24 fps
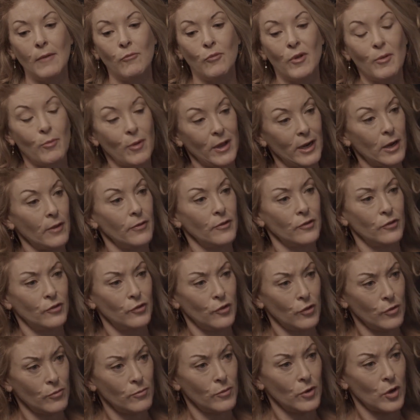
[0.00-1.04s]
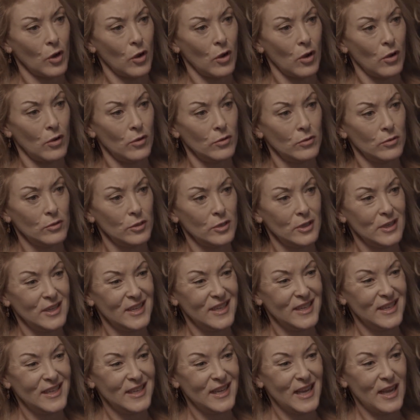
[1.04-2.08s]
we went on this Zoom call
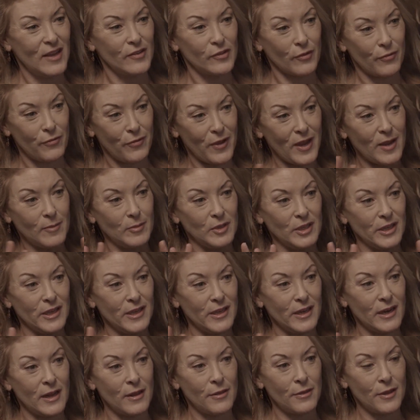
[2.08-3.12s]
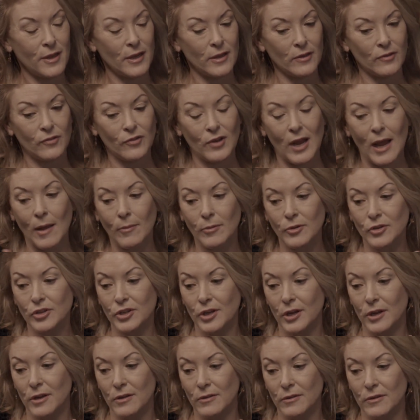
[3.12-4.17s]
as a family. And I think
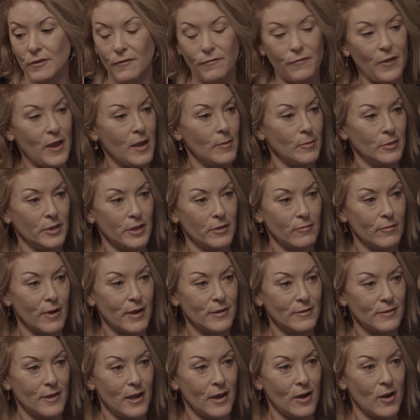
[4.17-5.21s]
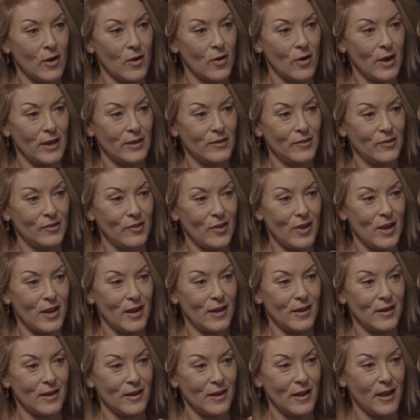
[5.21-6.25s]
establishing the family right there and
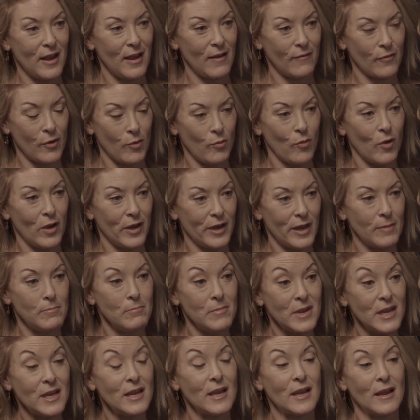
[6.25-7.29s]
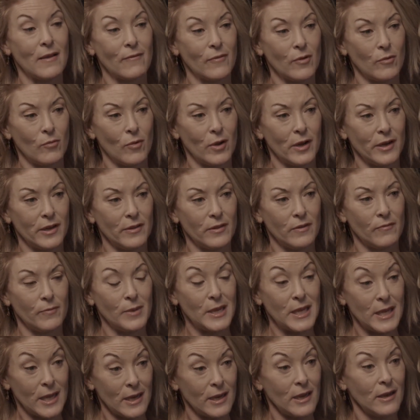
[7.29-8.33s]
seeing everyone and meeting everyone in the
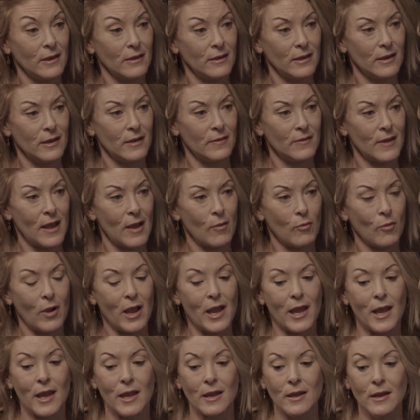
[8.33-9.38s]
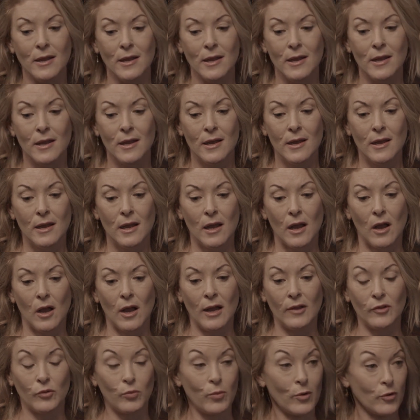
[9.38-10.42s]
beginning in that way,
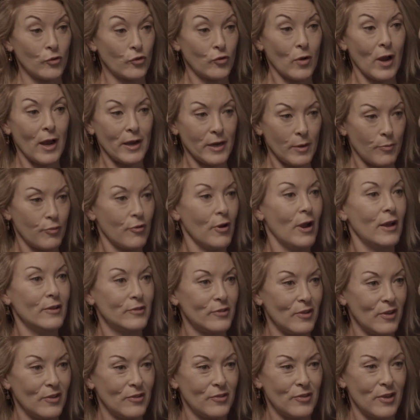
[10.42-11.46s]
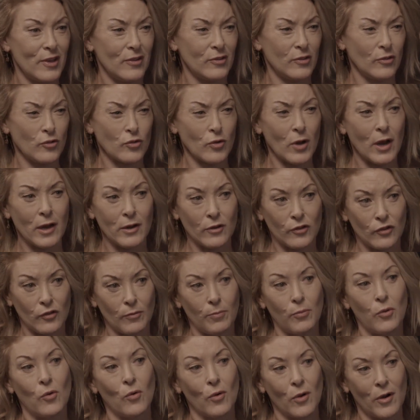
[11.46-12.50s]
as we're trying to process this and trying to
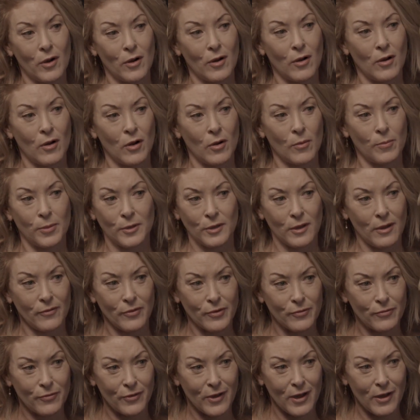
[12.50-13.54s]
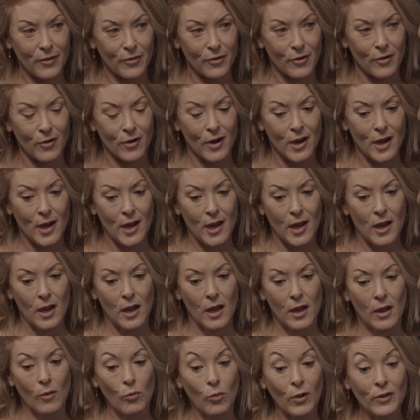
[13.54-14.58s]
support our beloved father,
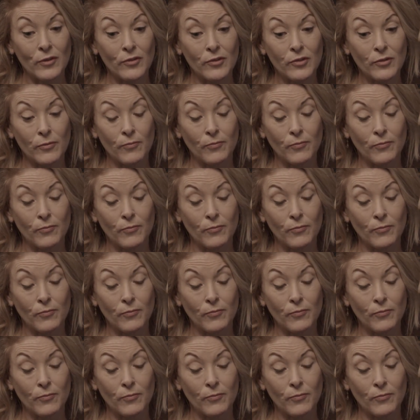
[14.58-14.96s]
was